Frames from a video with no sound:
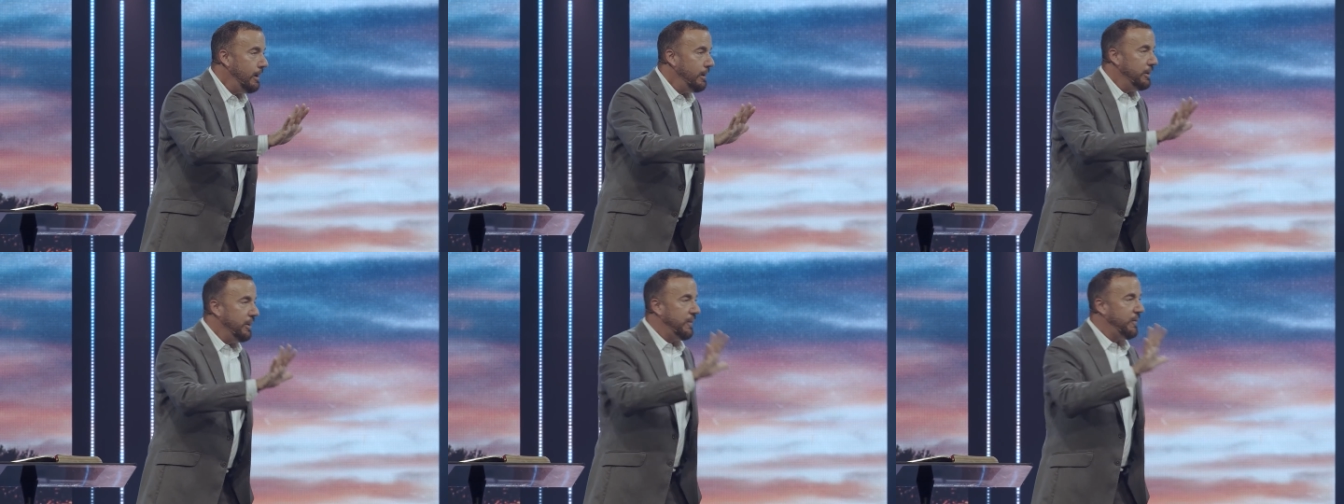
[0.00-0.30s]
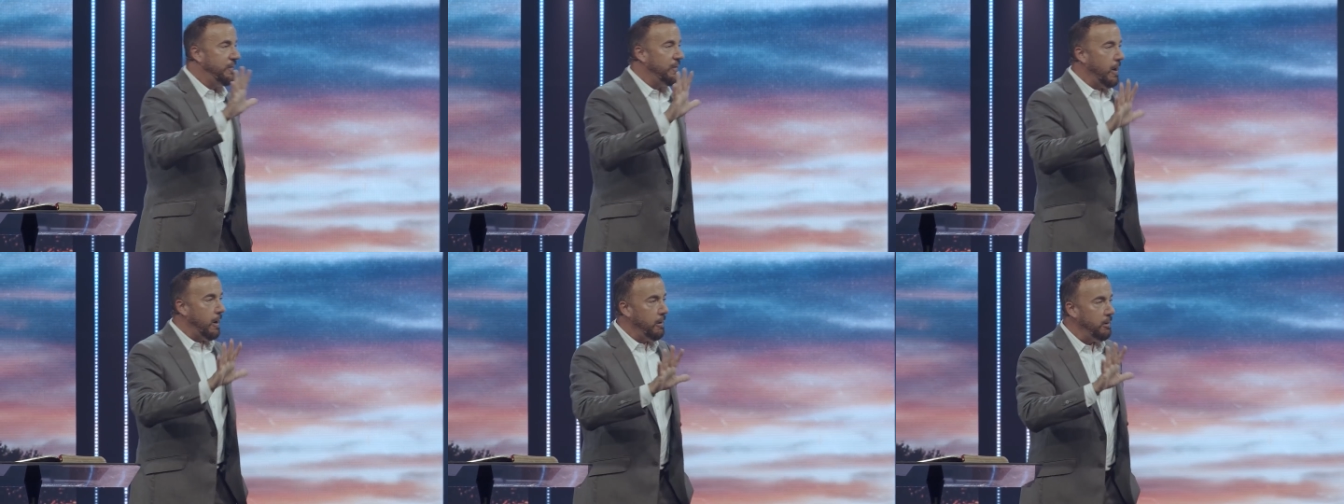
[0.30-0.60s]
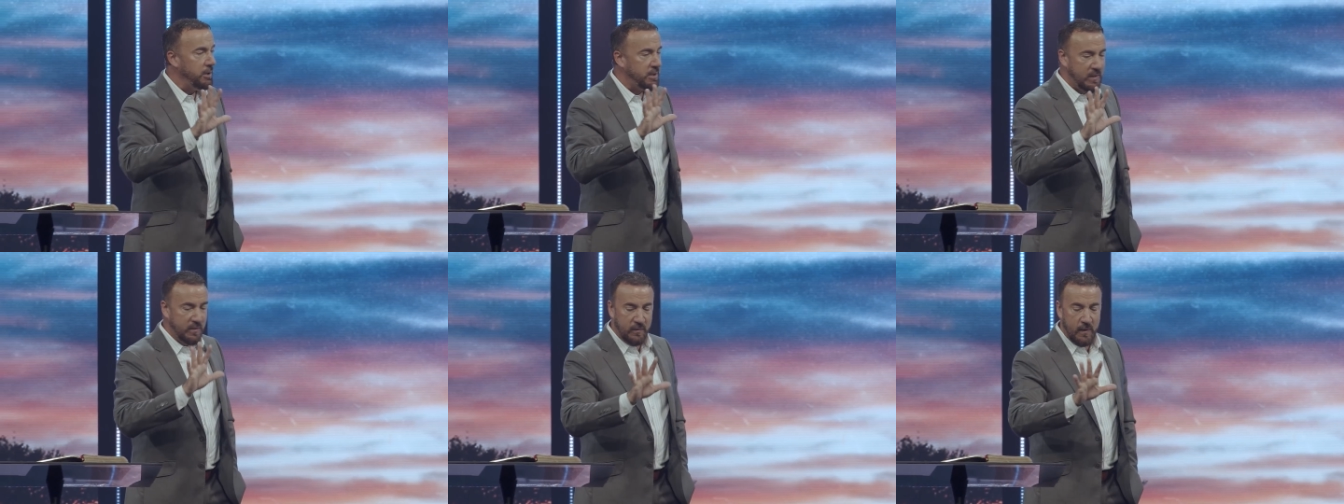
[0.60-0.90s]
The
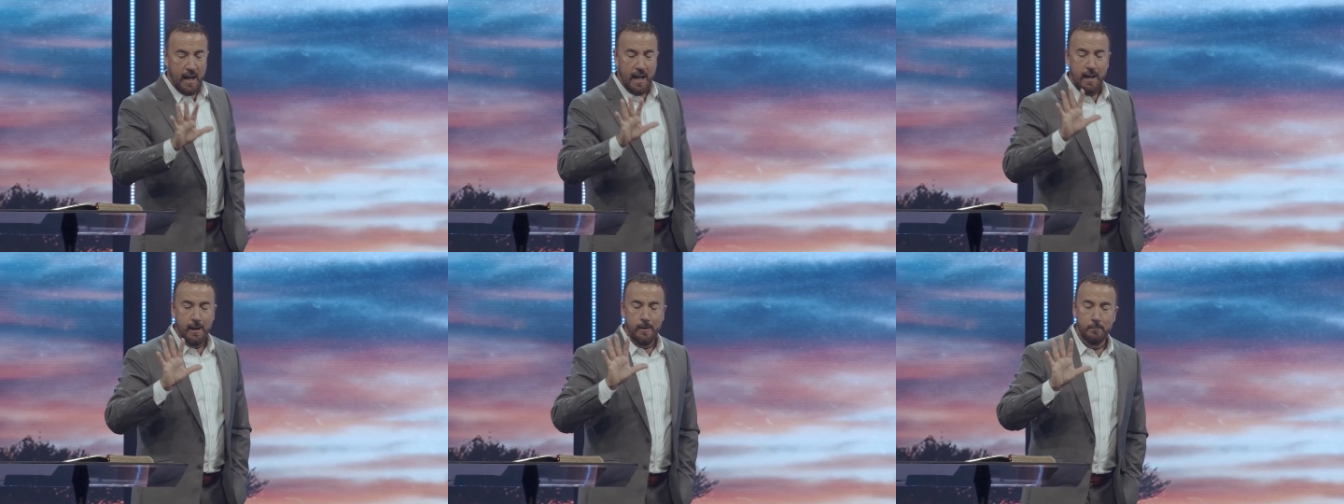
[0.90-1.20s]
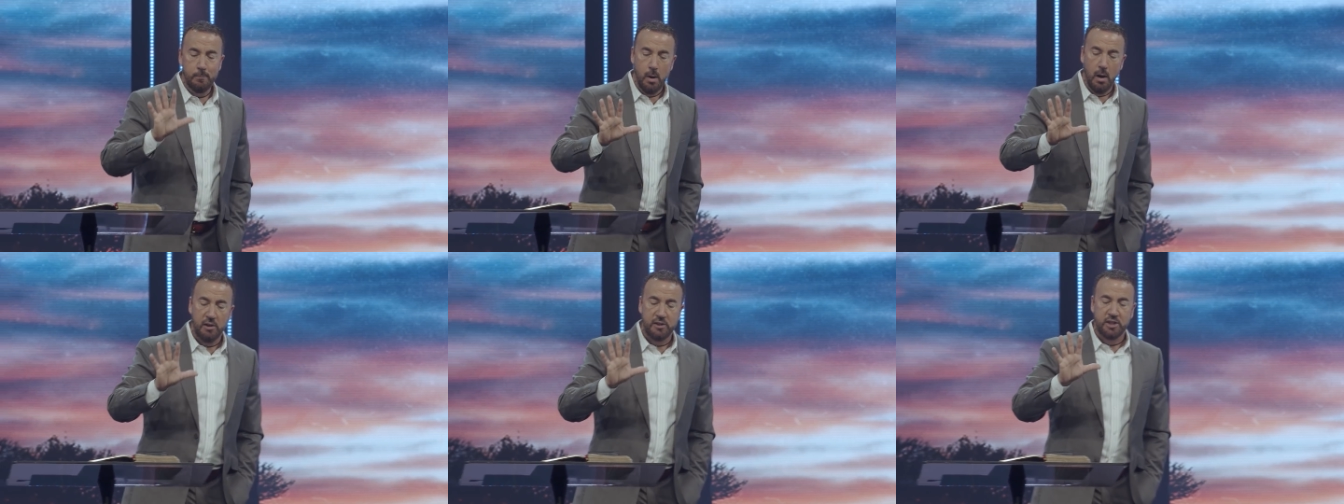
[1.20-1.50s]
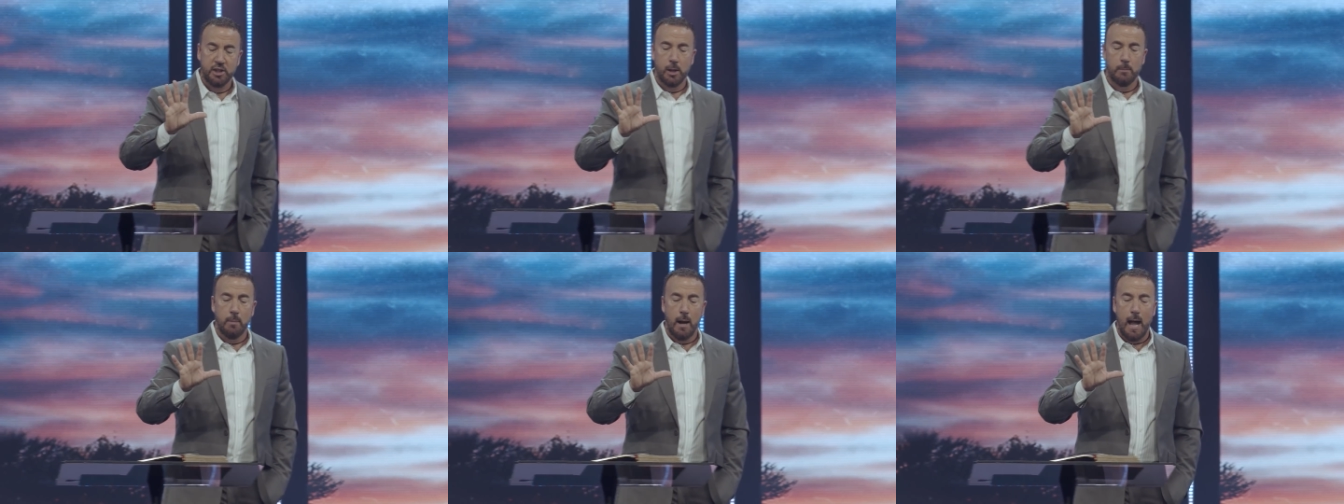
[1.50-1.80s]
first five books
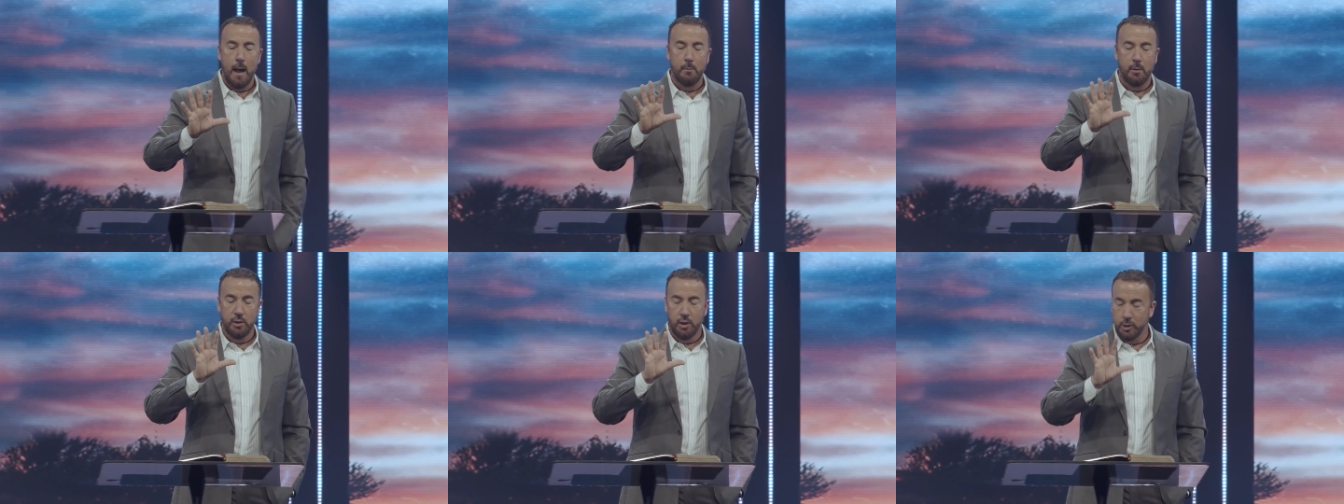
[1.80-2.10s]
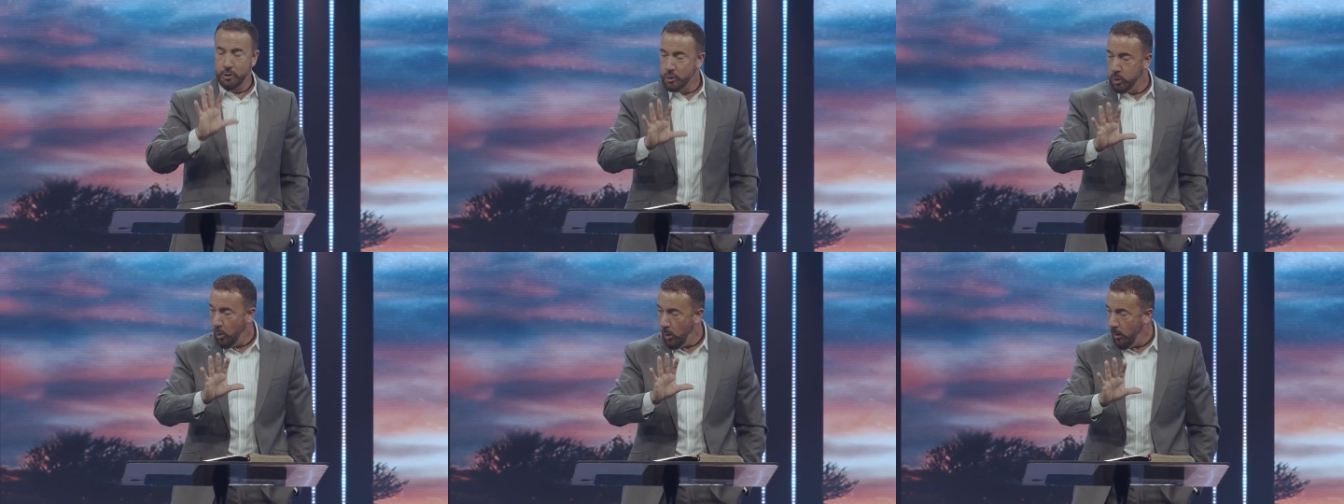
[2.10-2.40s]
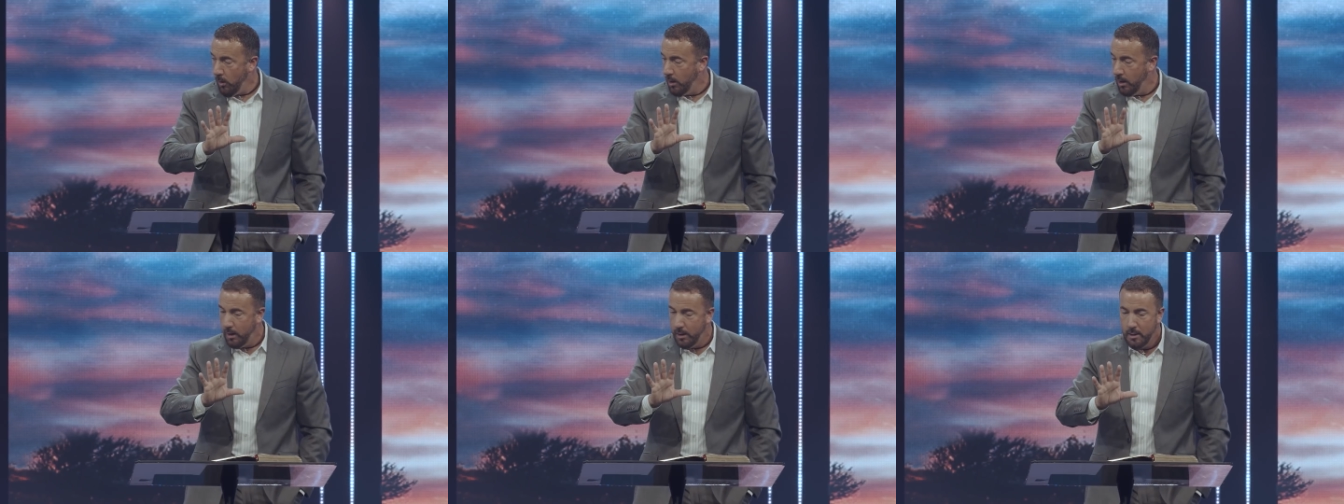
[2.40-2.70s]
of the Bible, the
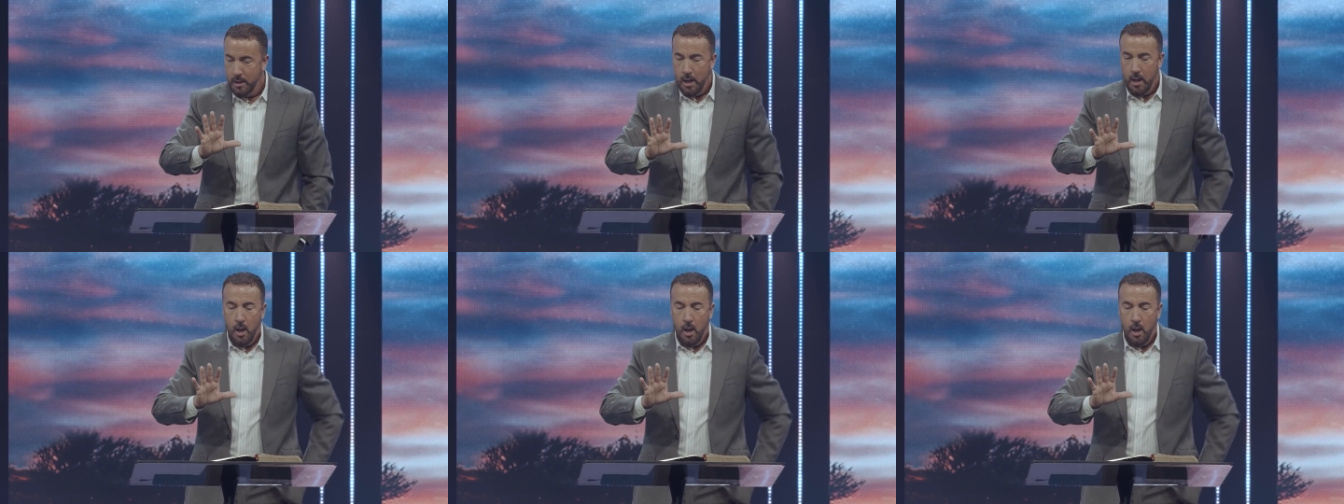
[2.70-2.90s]
Torah,